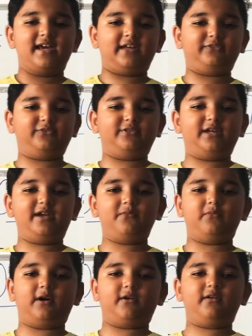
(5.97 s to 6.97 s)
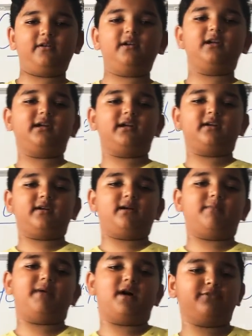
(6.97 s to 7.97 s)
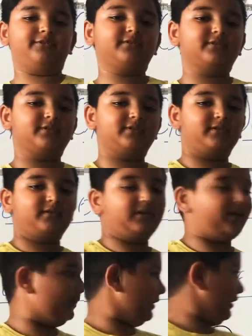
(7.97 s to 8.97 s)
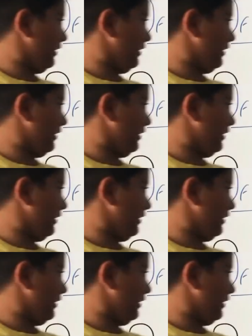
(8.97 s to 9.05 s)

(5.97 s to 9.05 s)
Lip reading: And today we are going to learn about a